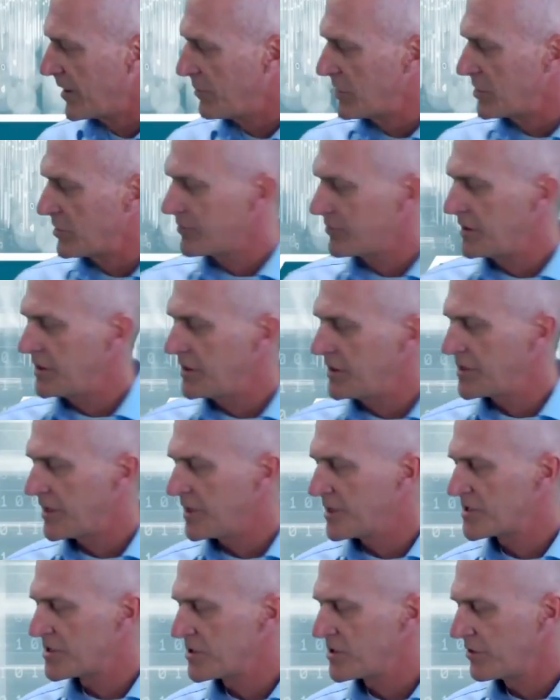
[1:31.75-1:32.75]
bit of
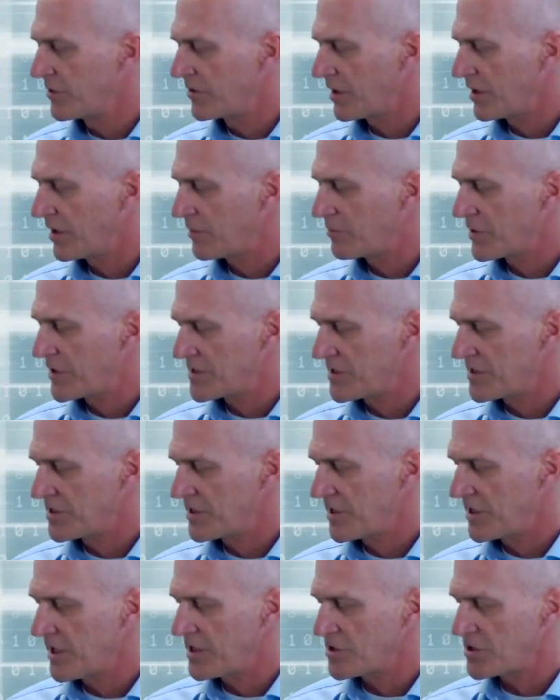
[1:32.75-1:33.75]
details during that
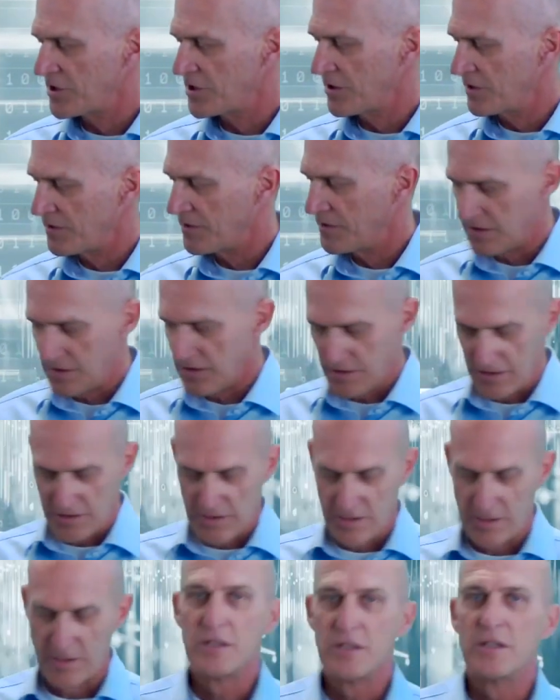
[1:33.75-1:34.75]
presentation.
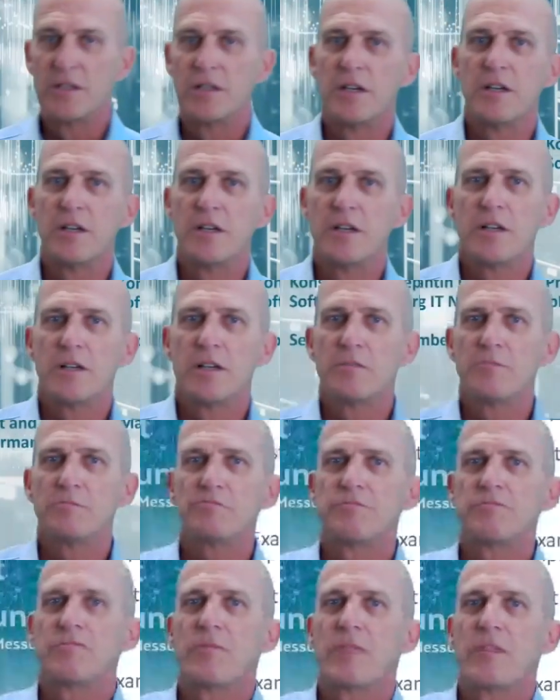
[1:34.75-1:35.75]
I'll
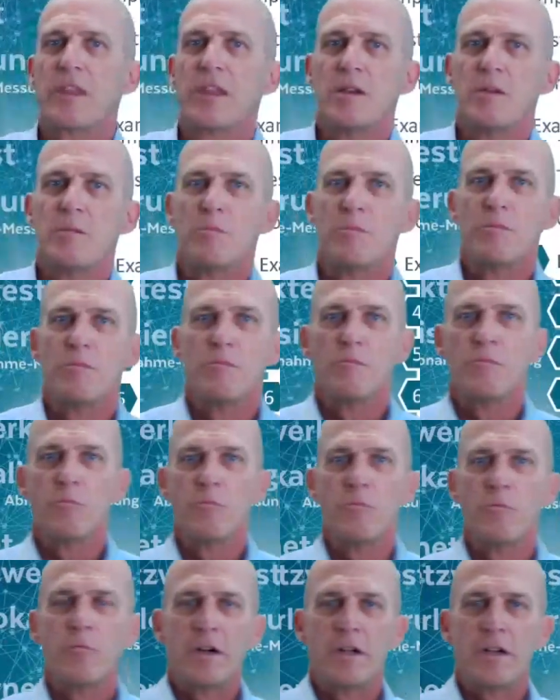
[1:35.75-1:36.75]

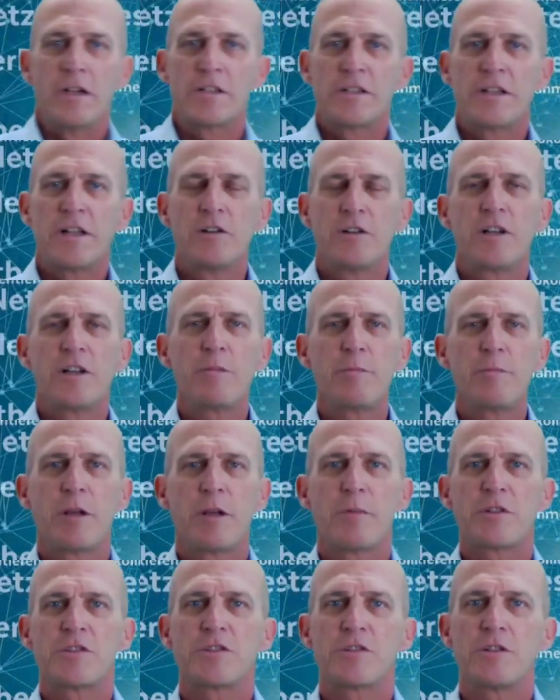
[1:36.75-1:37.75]
tell you a little bit
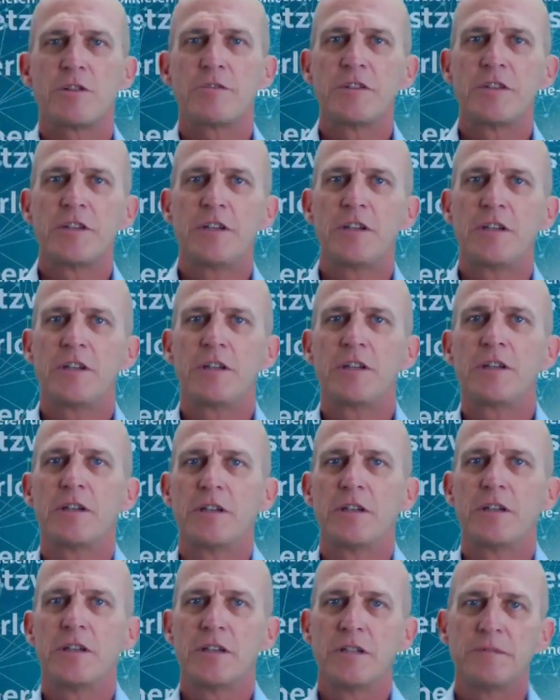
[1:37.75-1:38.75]
about softing.
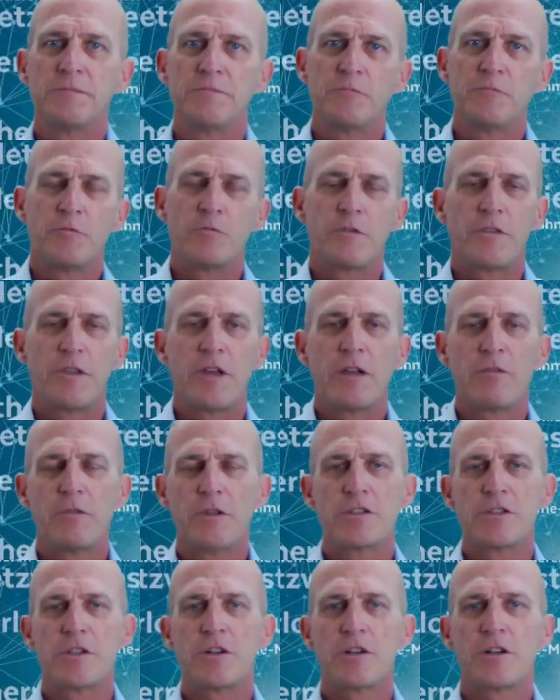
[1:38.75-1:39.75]
Then we
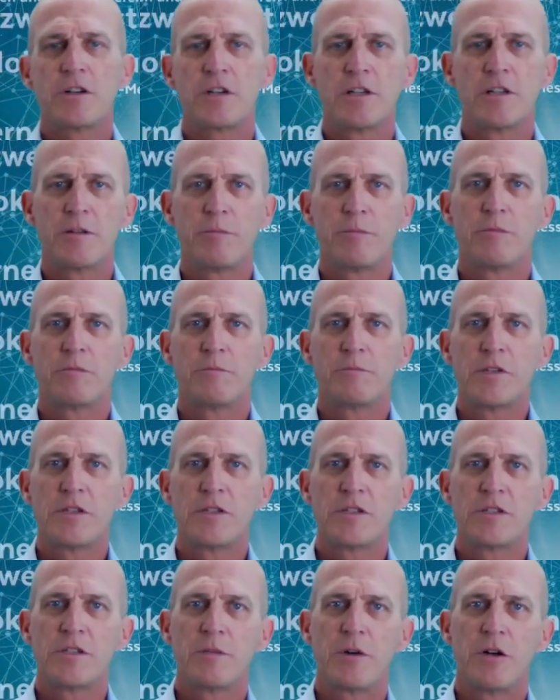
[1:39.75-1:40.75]
talk a little
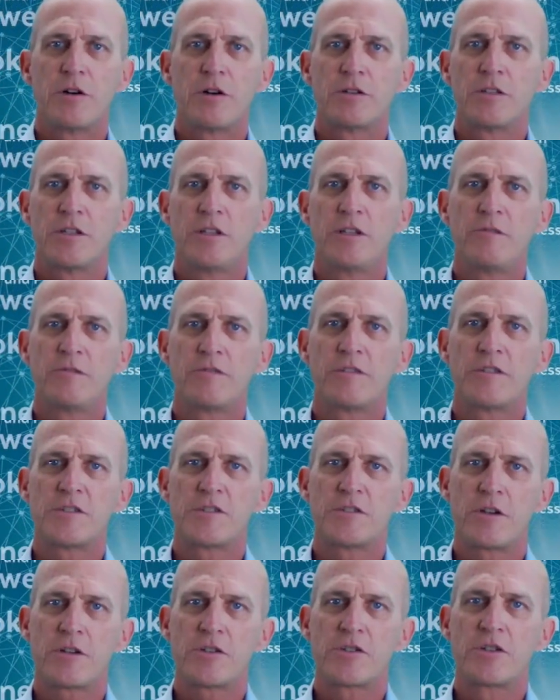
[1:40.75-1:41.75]
bit about
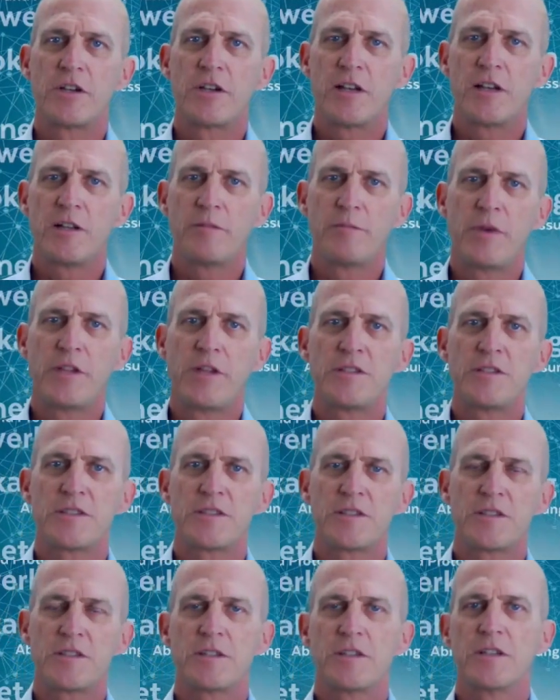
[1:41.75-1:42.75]
infrastructure
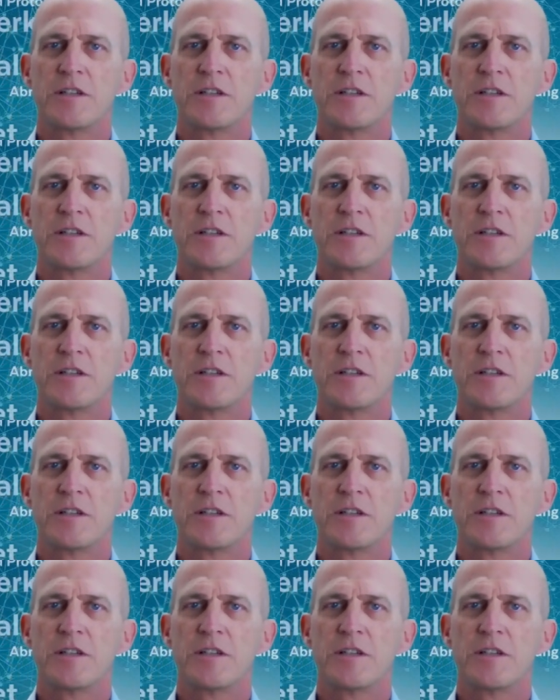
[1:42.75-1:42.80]
elements.